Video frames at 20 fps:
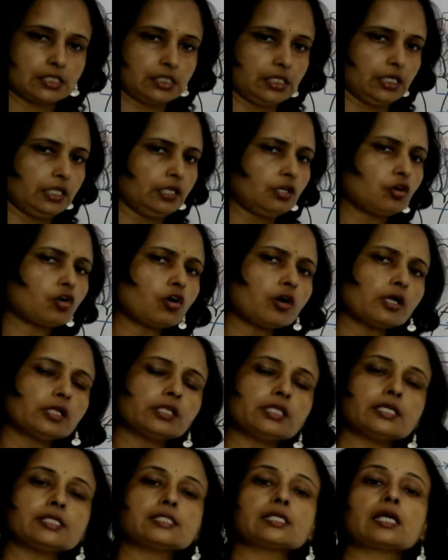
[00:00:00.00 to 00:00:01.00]
In all
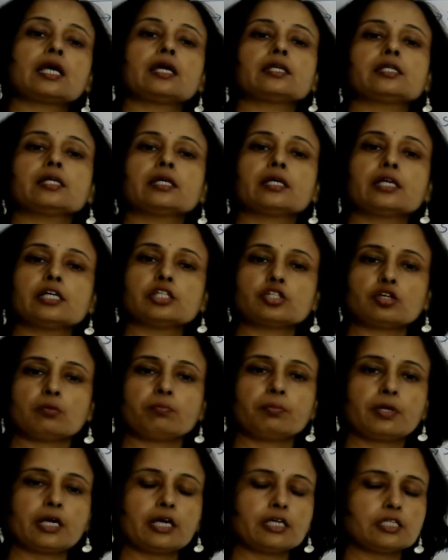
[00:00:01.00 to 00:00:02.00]
these categories of
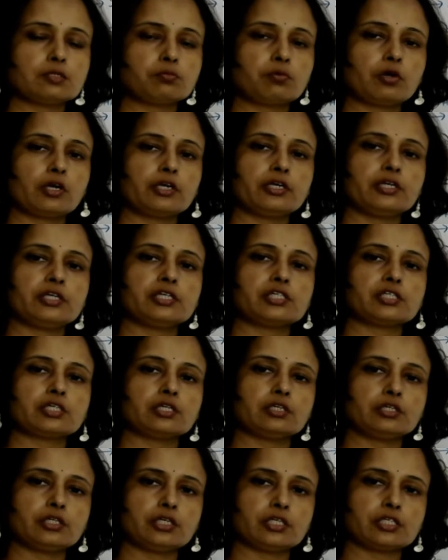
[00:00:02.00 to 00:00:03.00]
plants,
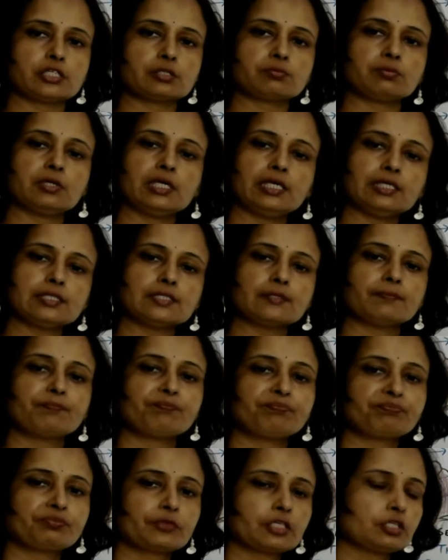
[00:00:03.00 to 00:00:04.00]
pollination takes place
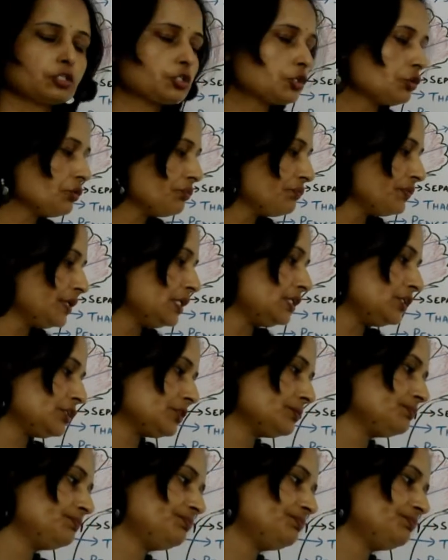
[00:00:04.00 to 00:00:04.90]
through wind.